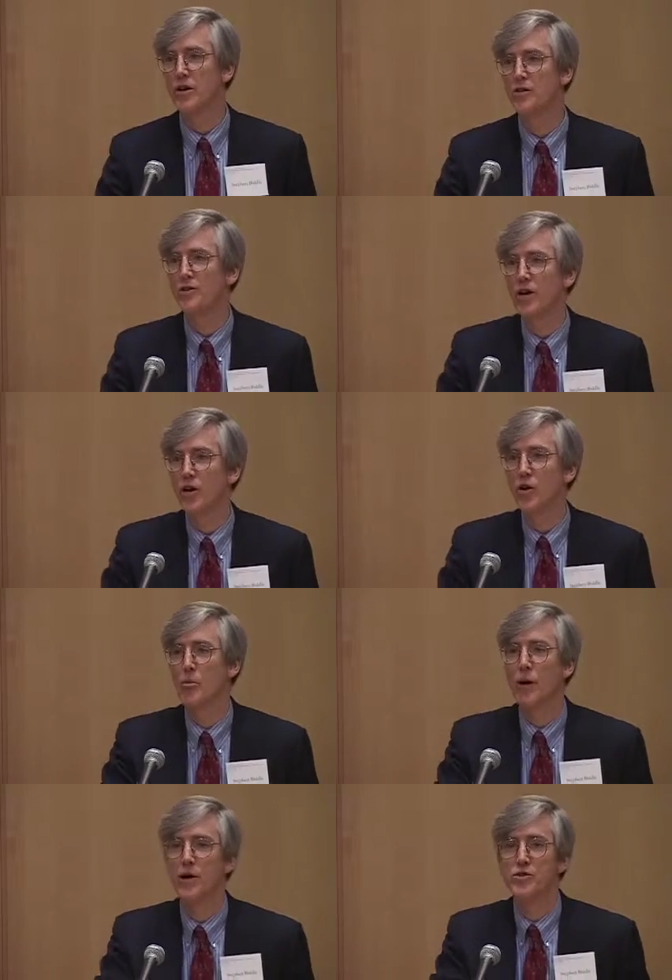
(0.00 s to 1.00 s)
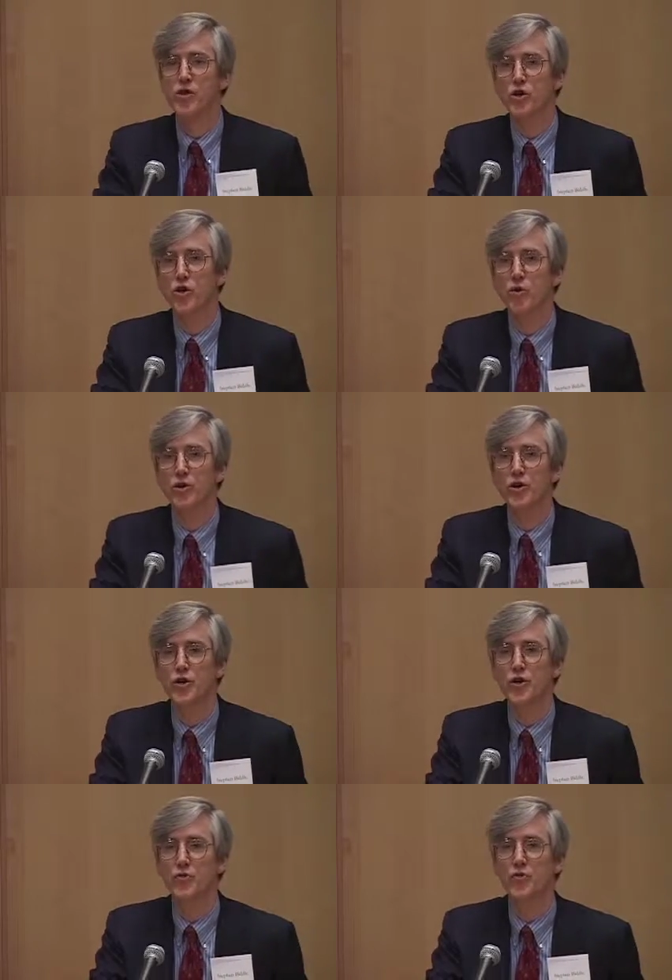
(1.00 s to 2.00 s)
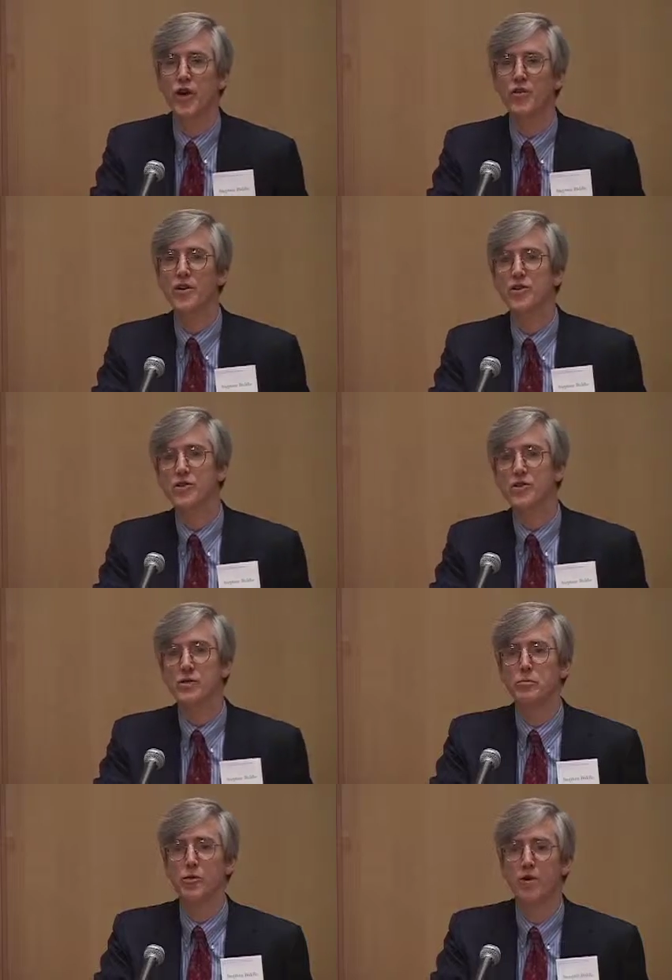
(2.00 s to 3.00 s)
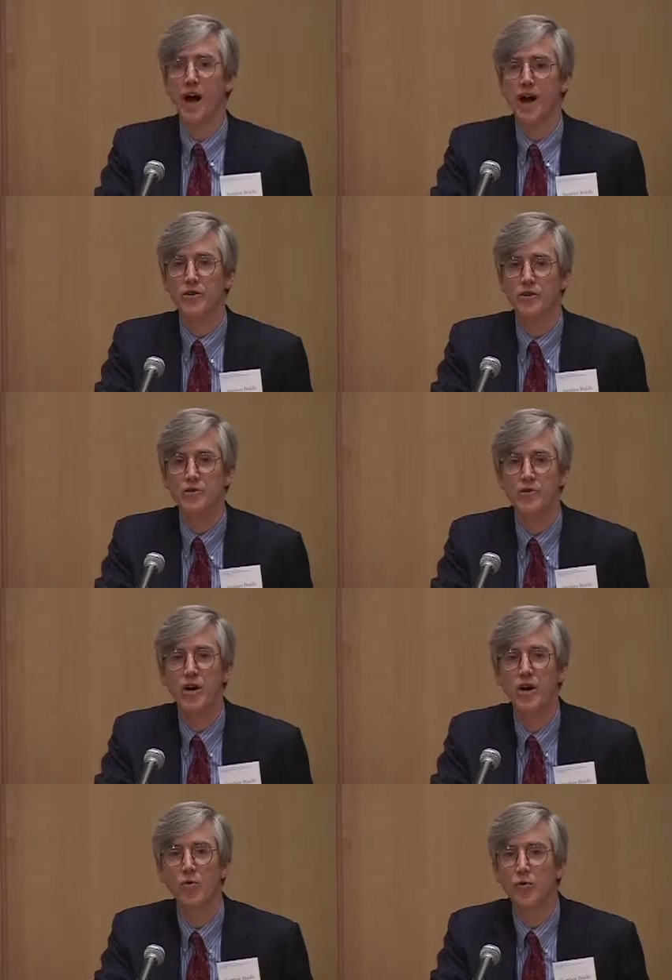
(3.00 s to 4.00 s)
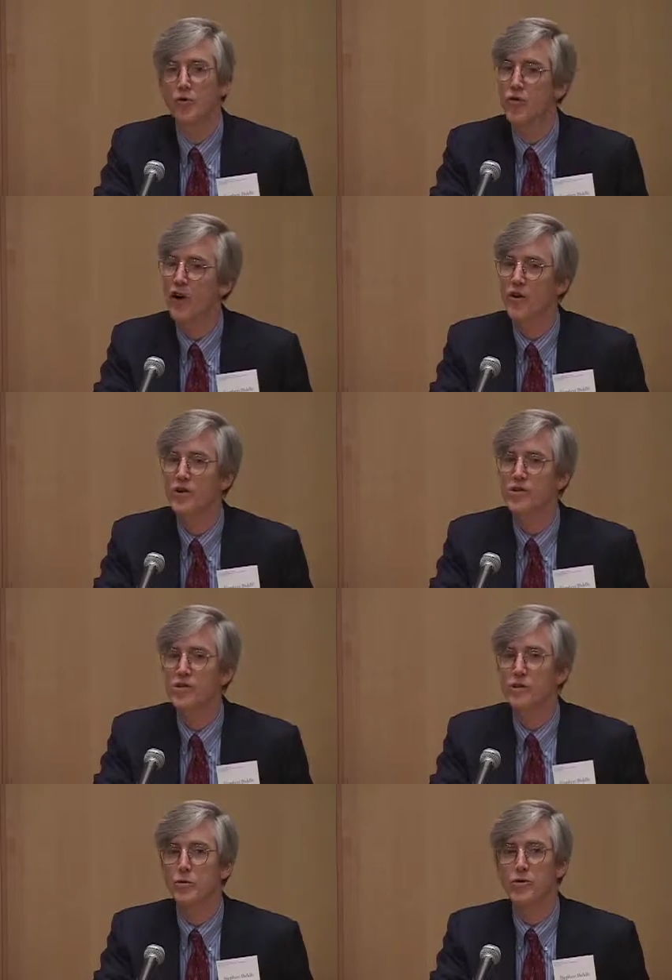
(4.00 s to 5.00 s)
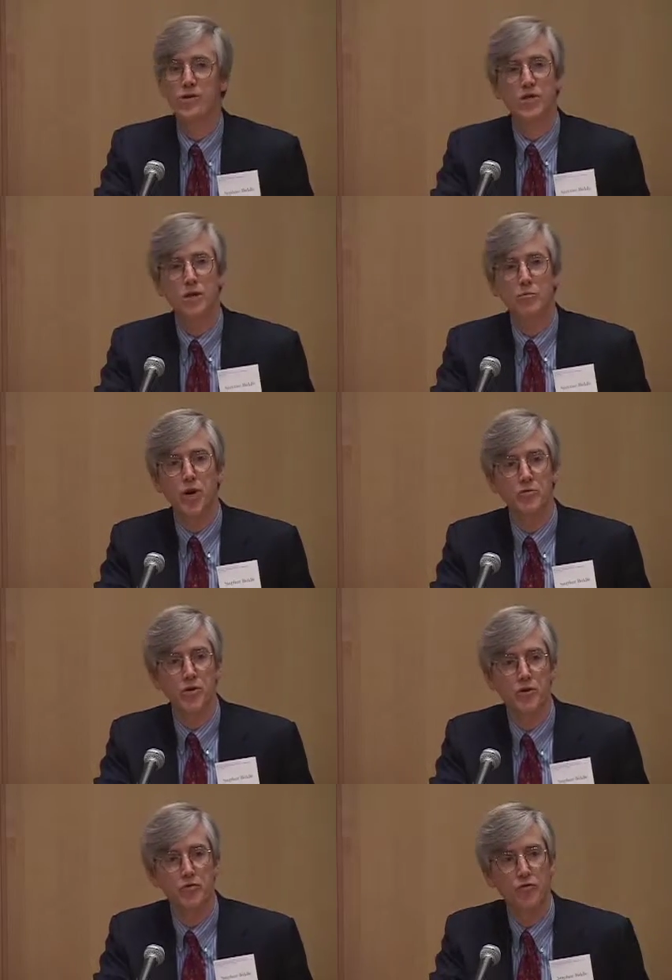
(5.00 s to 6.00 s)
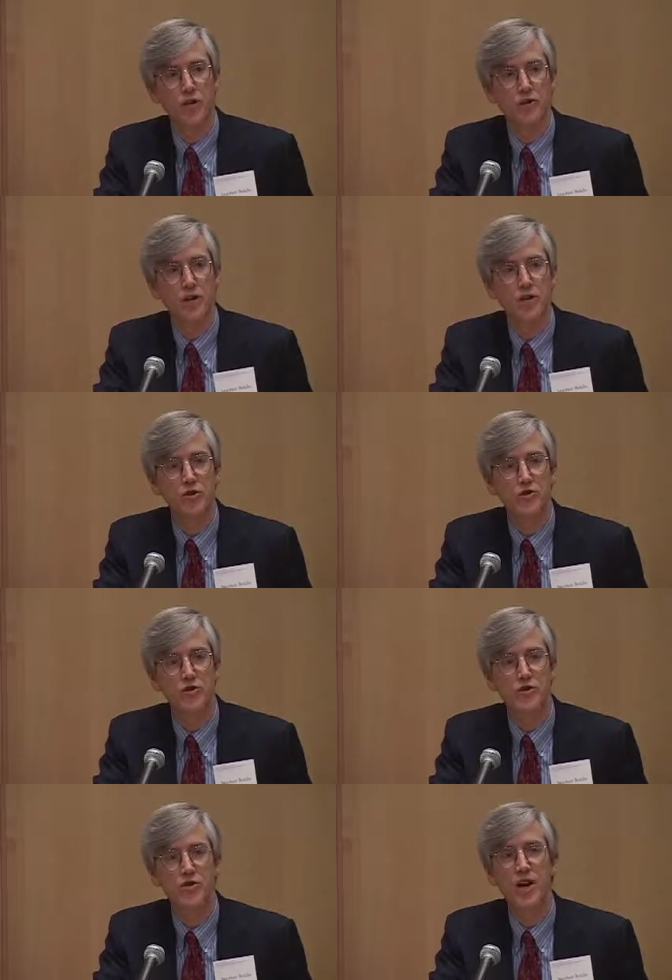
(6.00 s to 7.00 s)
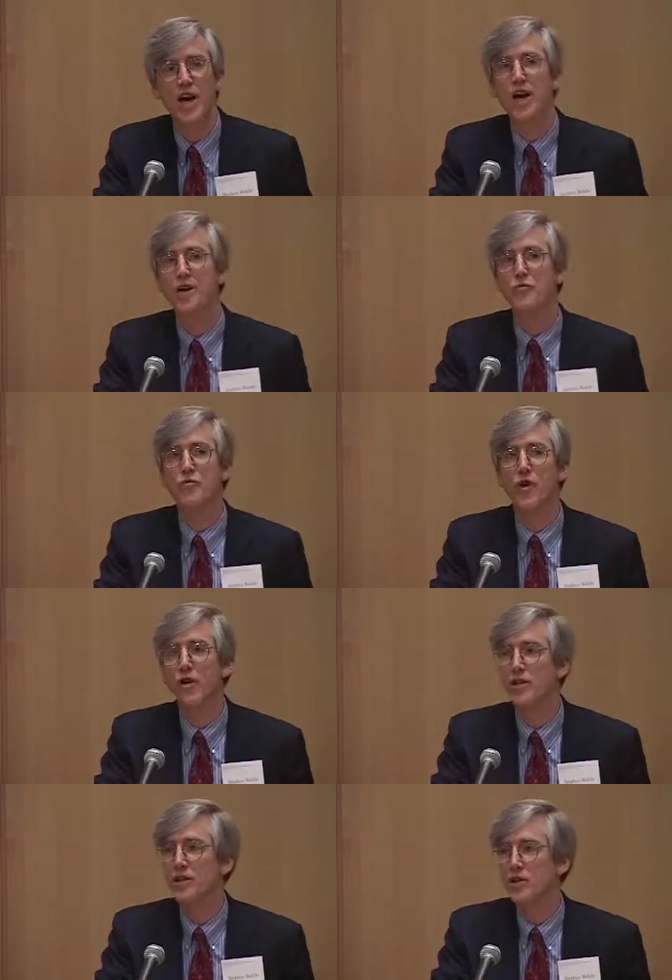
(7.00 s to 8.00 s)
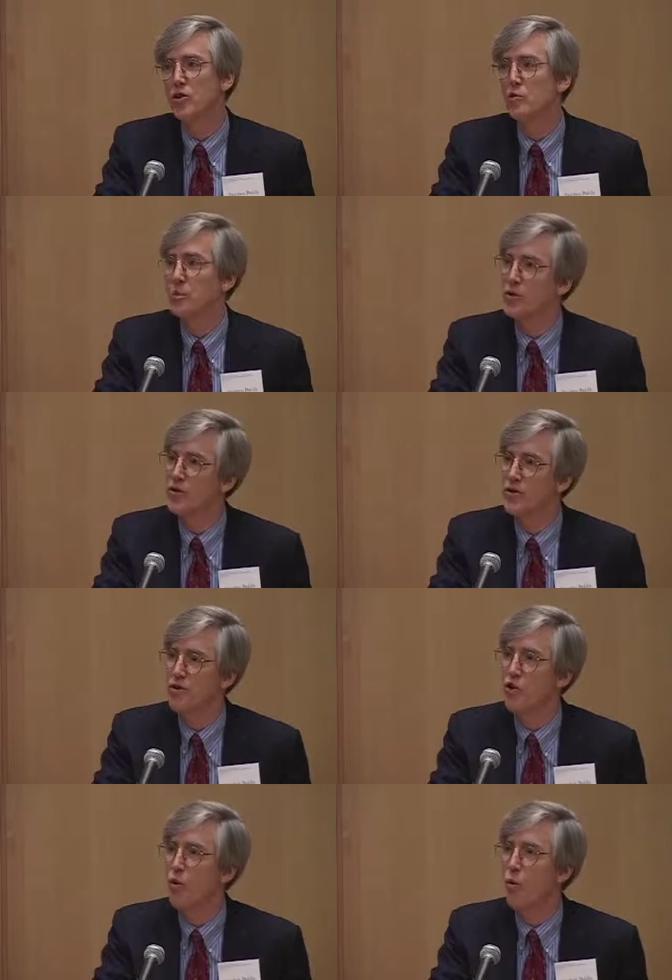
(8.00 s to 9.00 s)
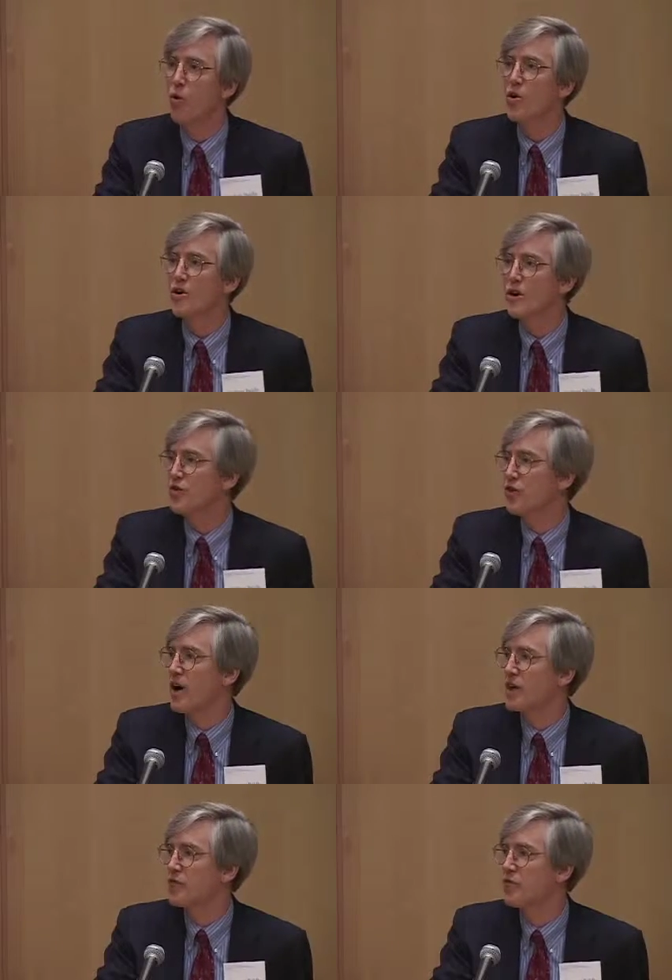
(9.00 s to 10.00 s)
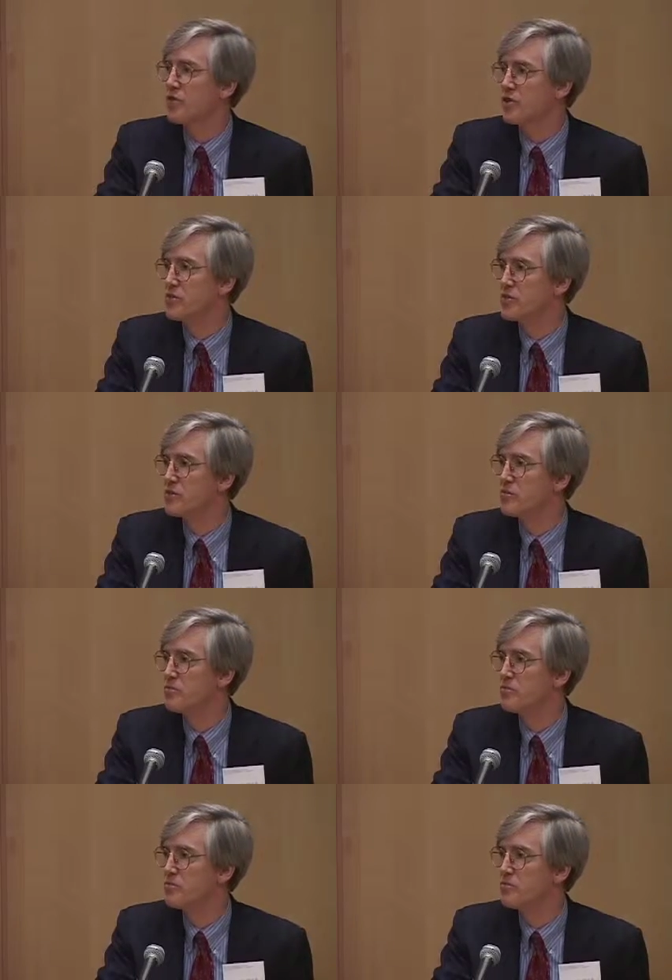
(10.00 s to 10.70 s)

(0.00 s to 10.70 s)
The Taliban is a coalition of very dissimilar actors with very dissimilar and sometimes conflicting interests and very little ability to coordinate their activities,